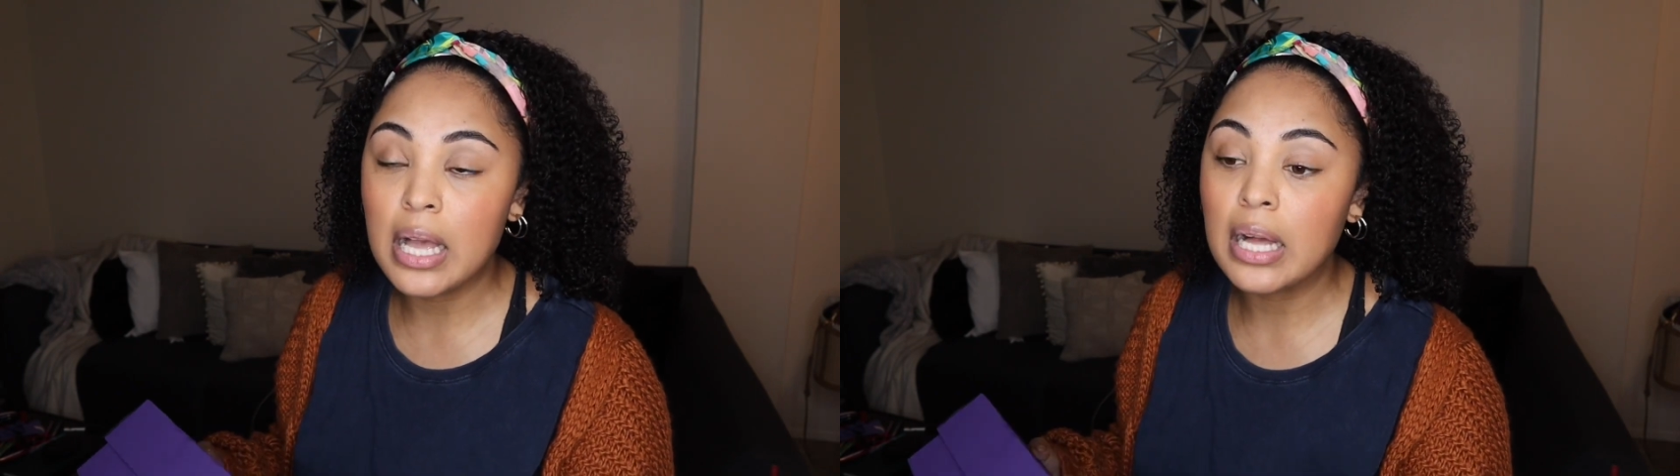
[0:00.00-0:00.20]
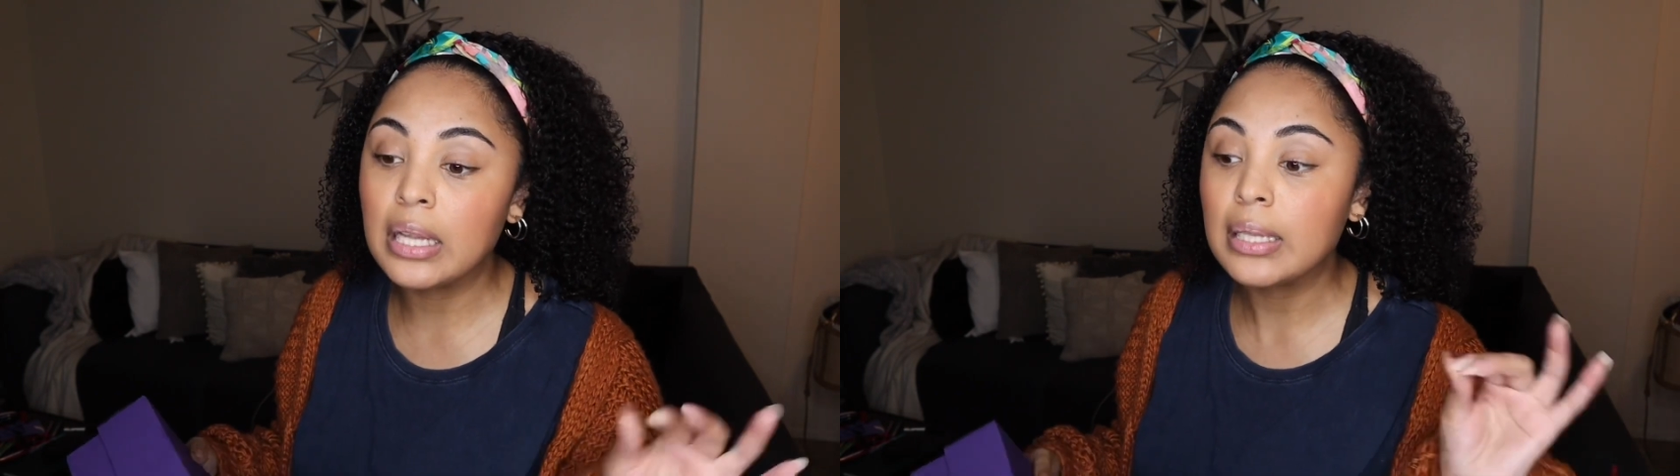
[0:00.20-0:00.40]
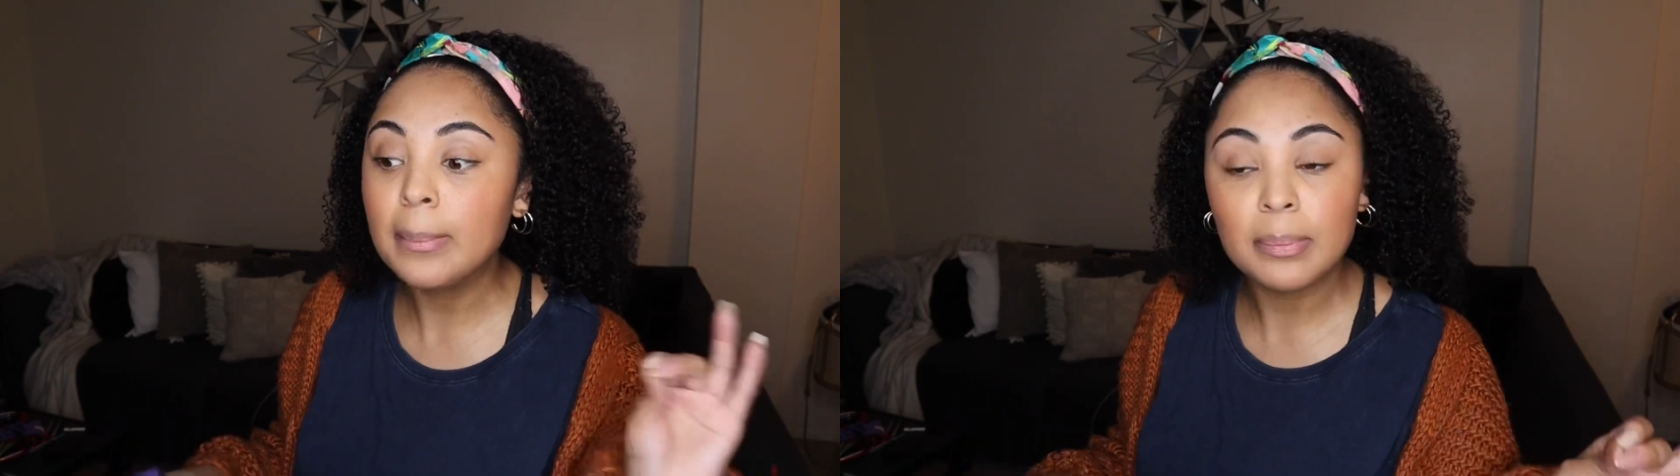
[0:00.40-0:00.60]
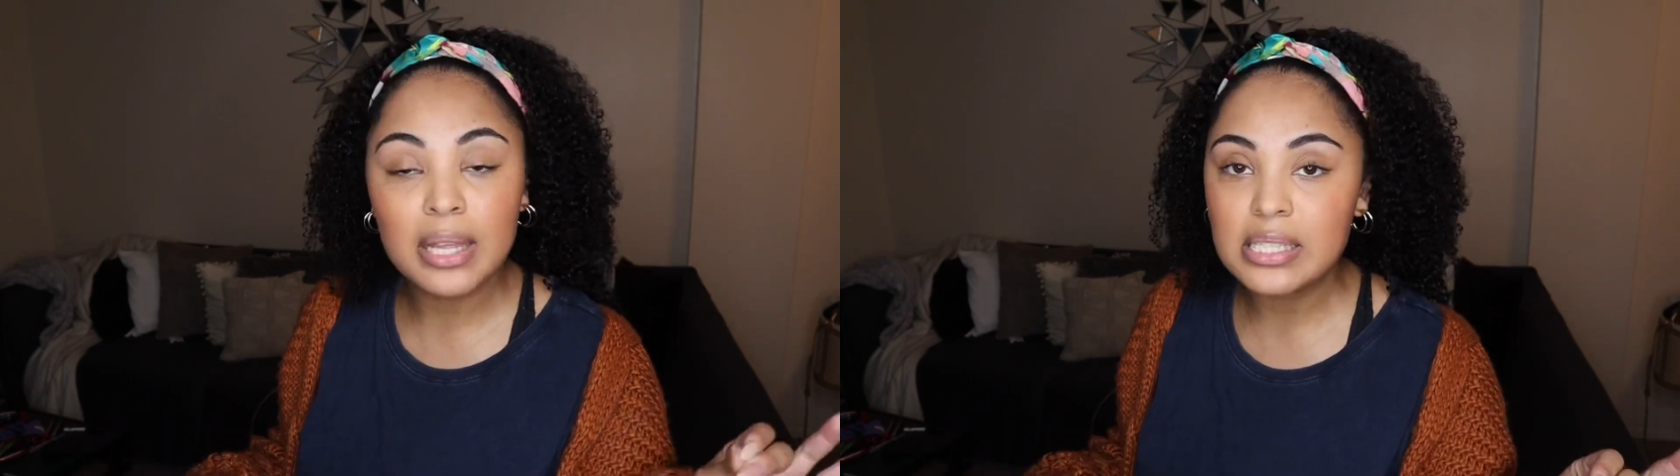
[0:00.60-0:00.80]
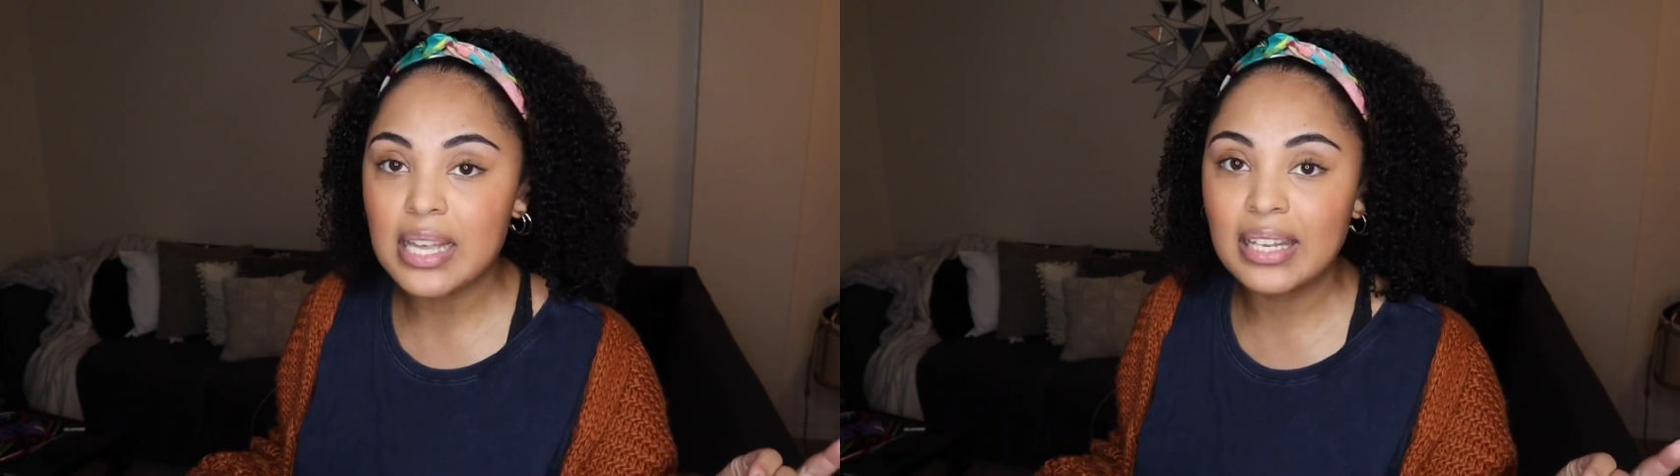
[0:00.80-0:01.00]
a clip
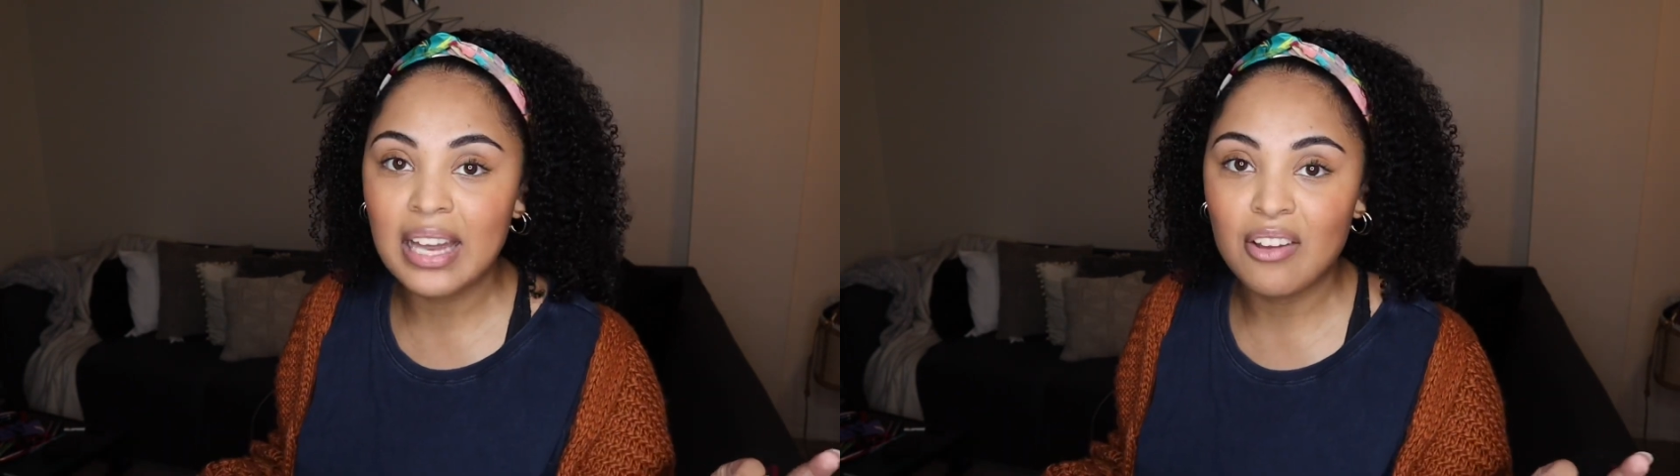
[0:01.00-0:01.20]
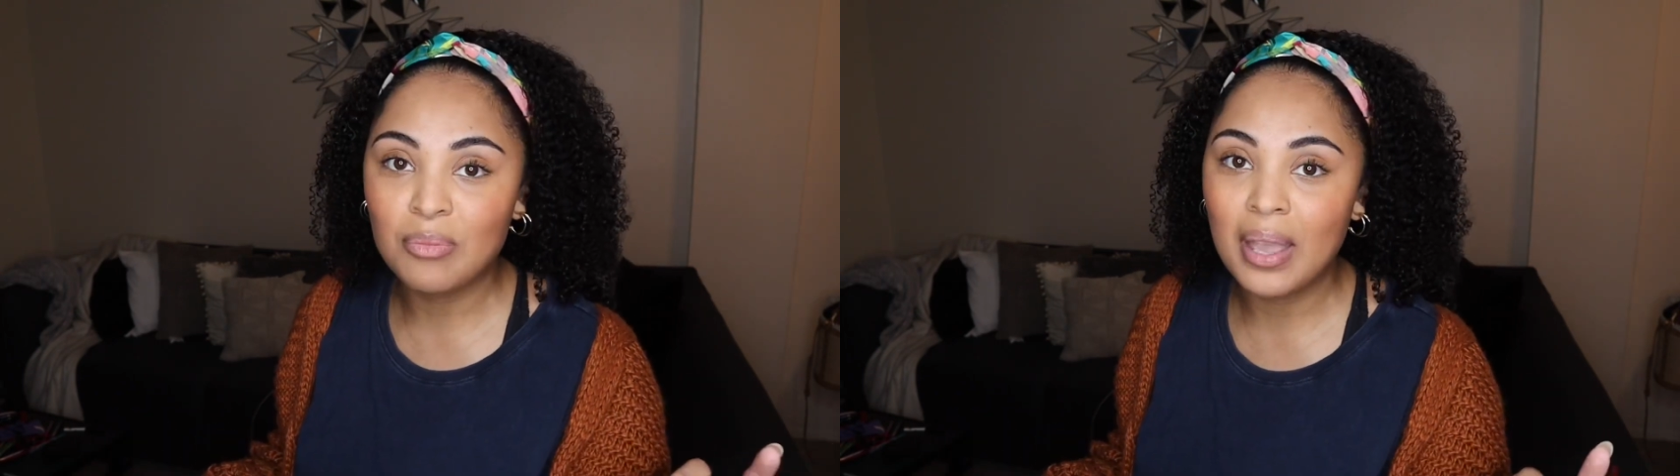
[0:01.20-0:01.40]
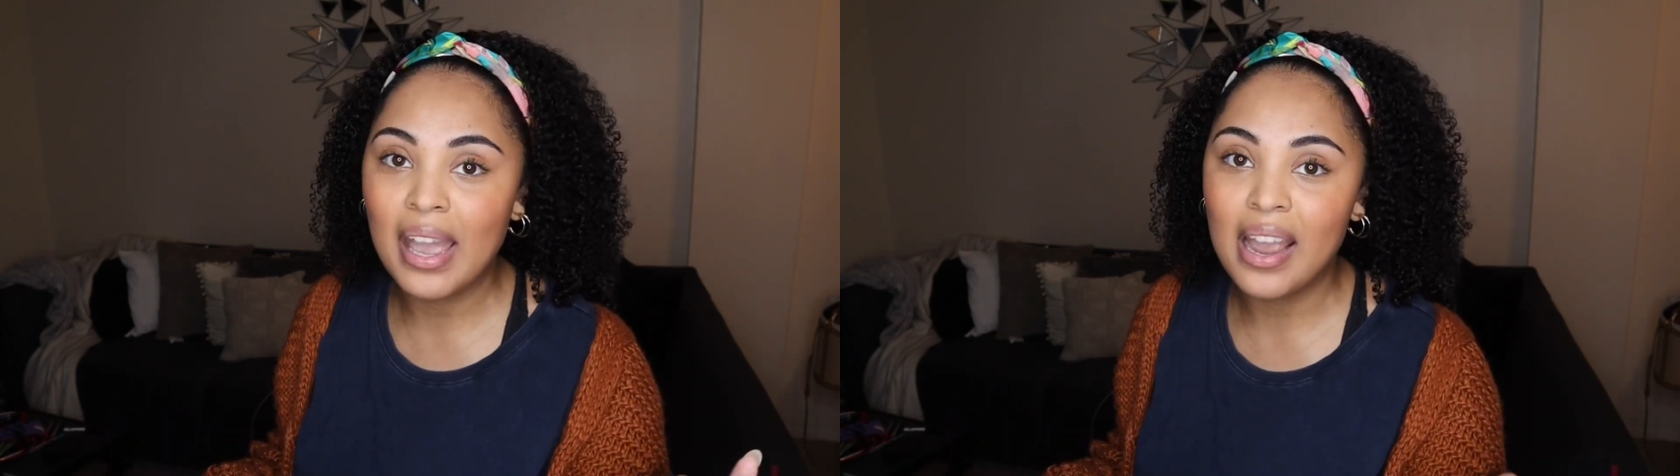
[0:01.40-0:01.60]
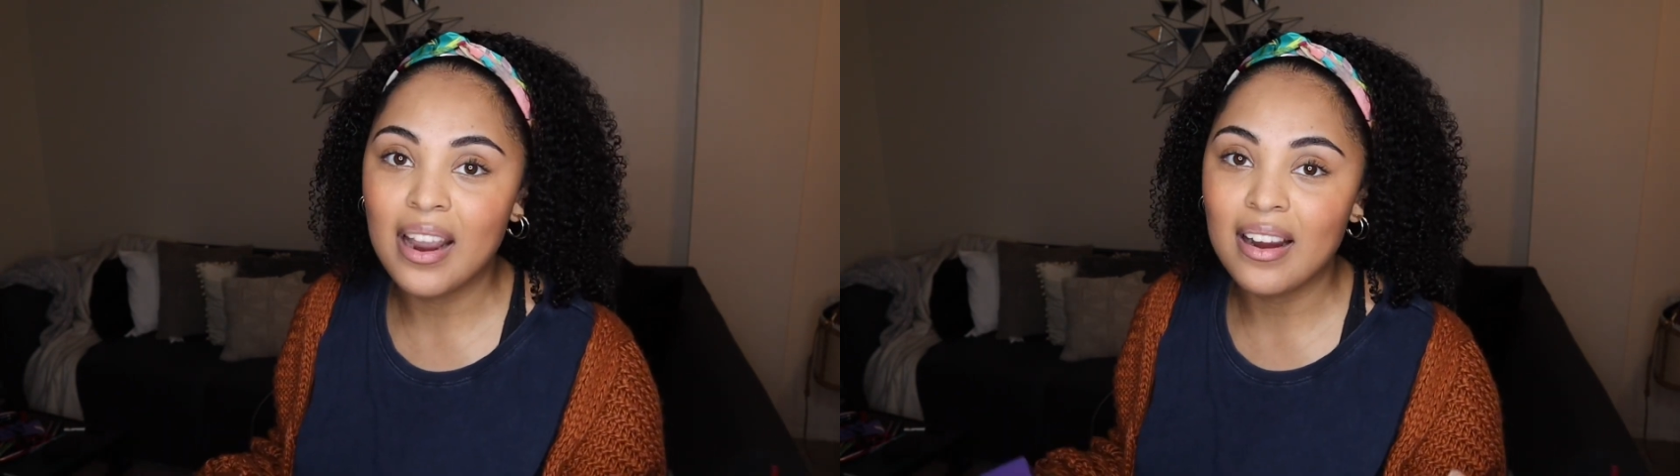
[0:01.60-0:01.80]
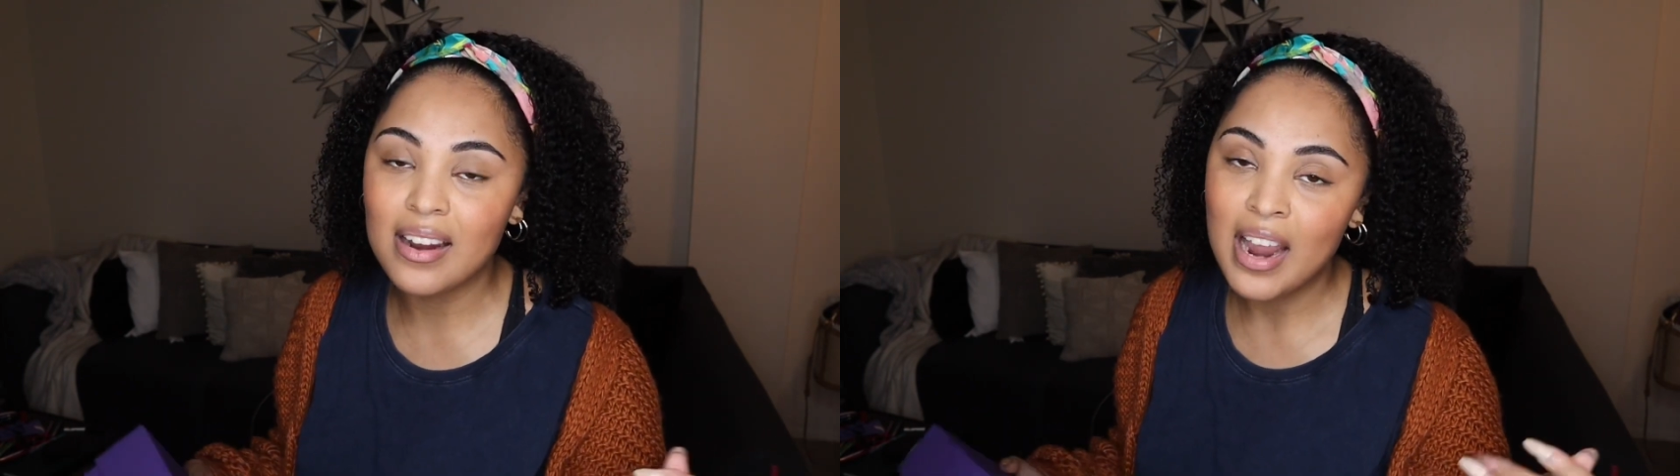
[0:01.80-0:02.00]
that said LUVME
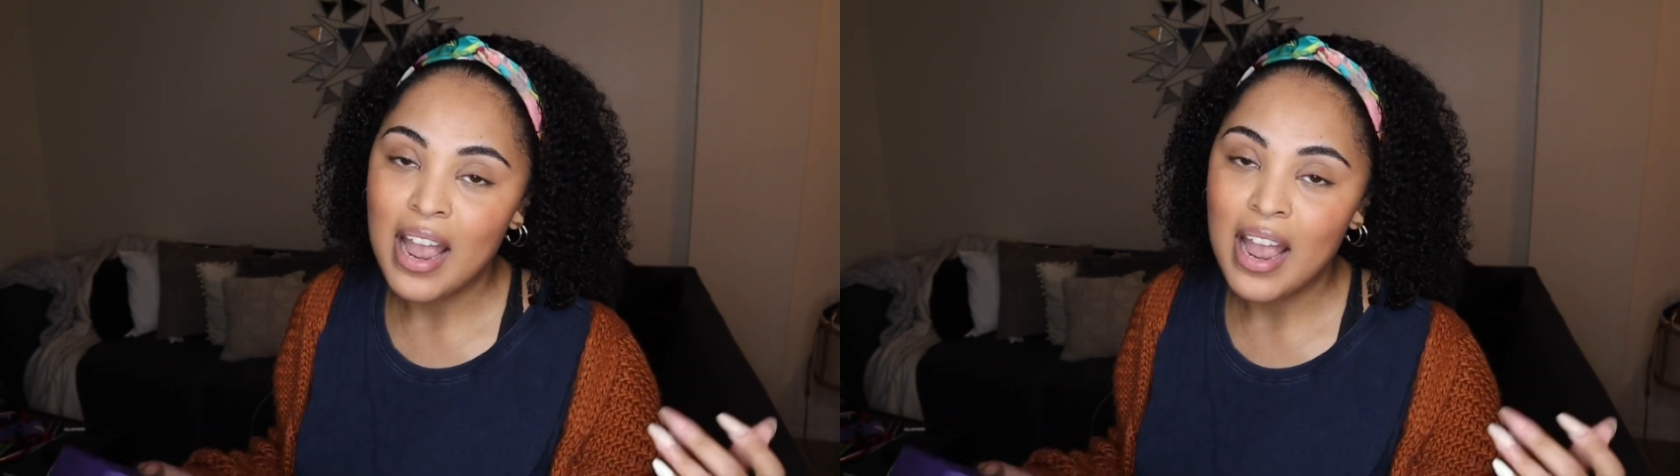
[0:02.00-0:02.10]
Hair,